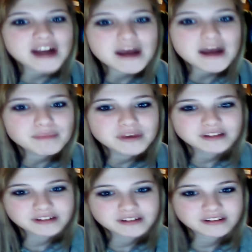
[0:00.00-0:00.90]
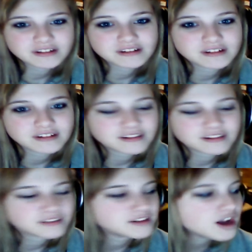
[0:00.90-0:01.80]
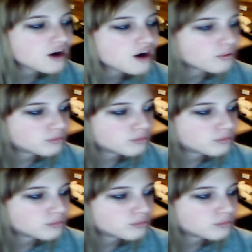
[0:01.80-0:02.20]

up. No.